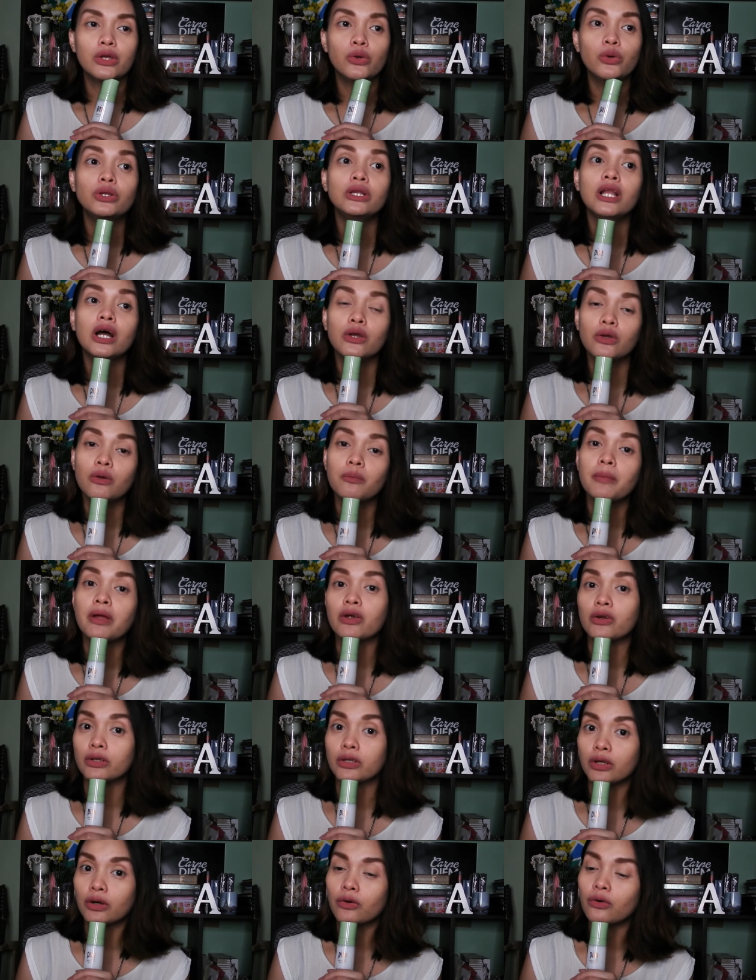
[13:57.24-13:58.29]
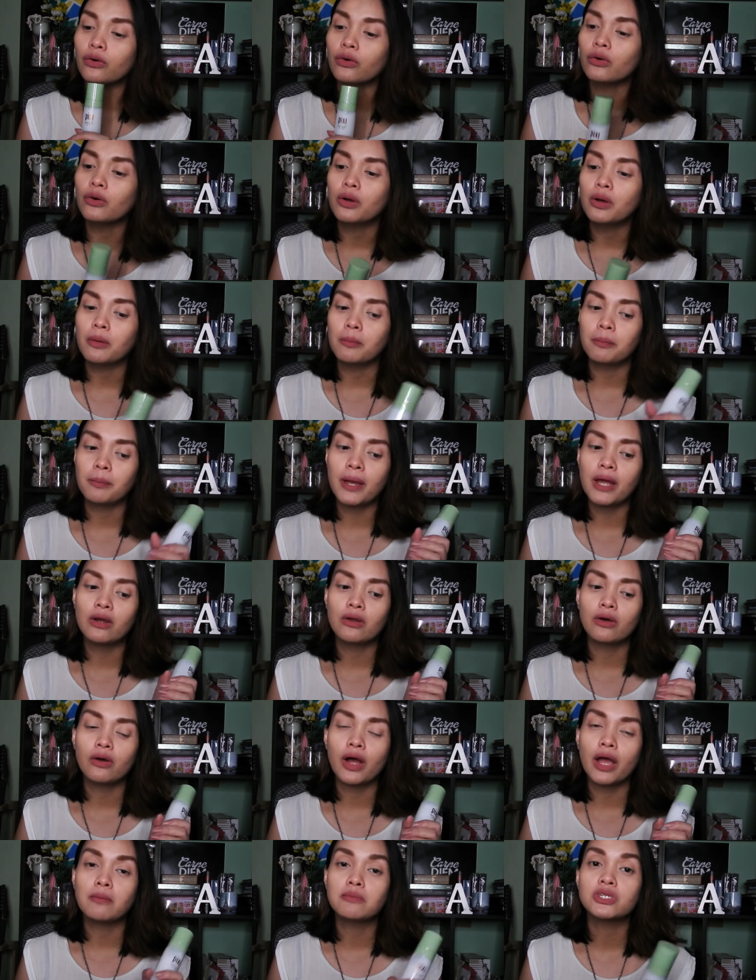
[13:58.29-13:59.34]
yun lang yung meron ako.
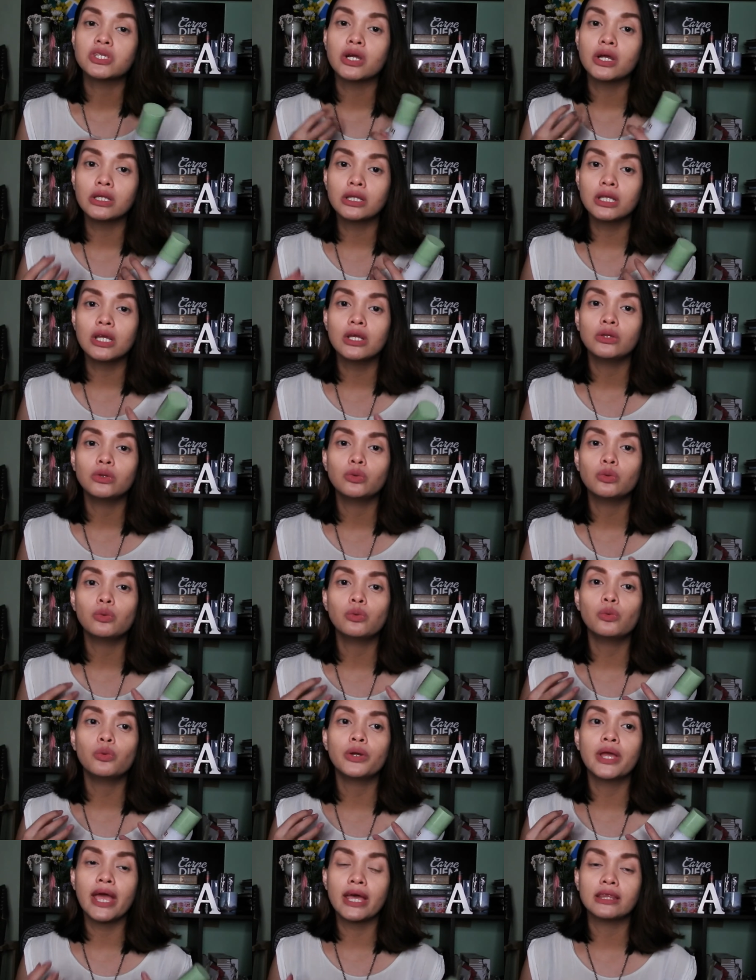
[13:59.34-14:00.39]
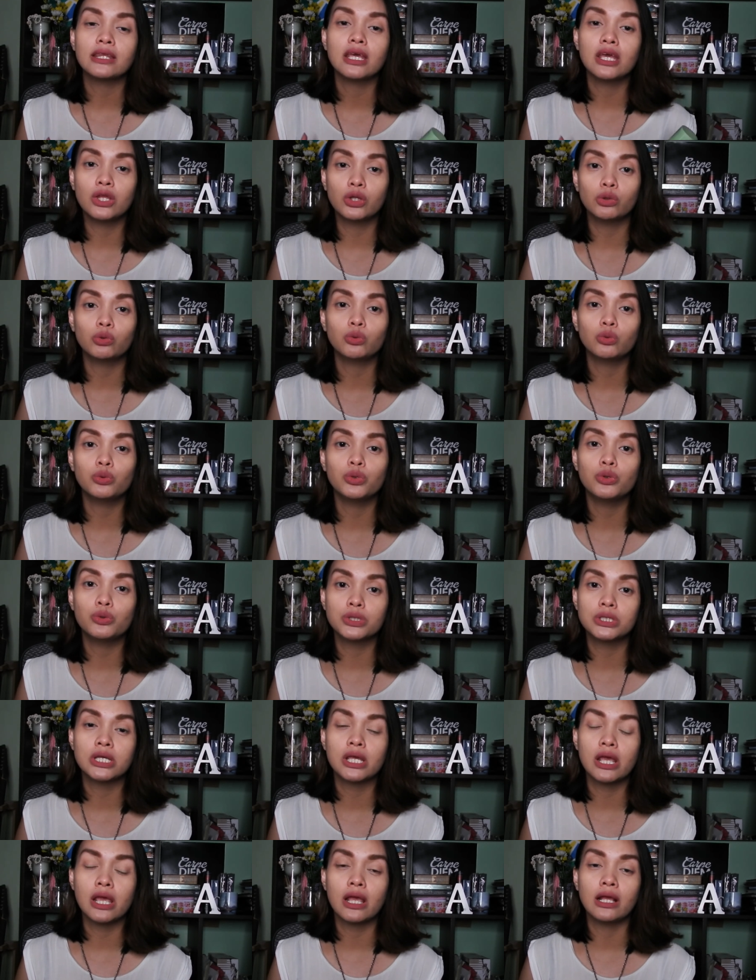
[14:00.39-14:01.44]
Pero, I'm starting to get into
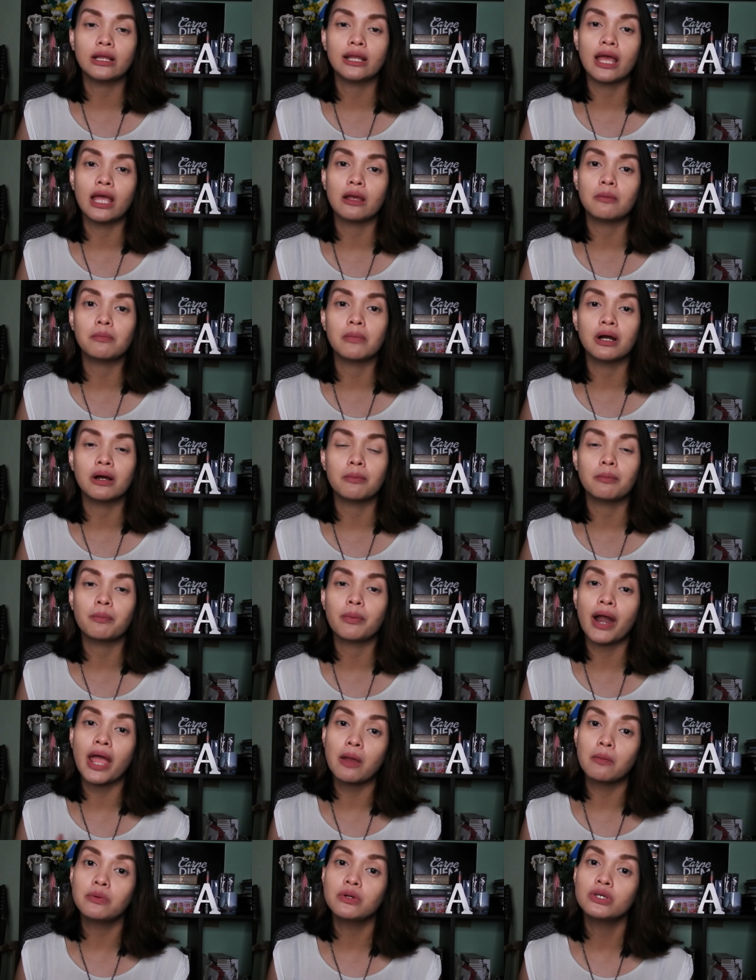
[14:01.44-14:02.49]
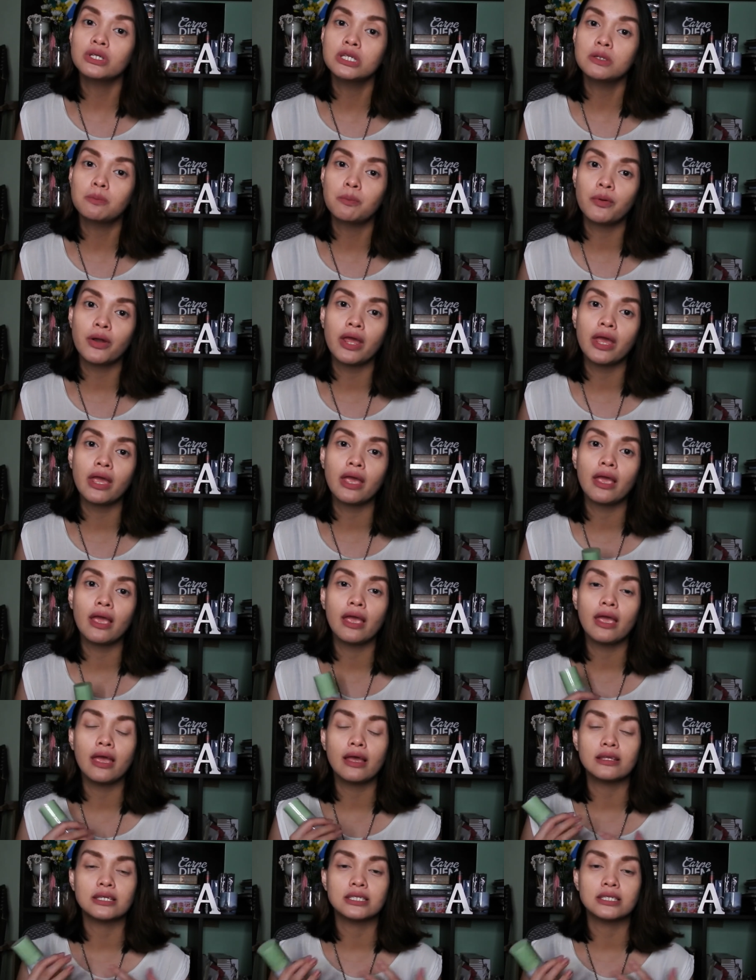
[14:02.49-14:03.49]
using like mga primer spray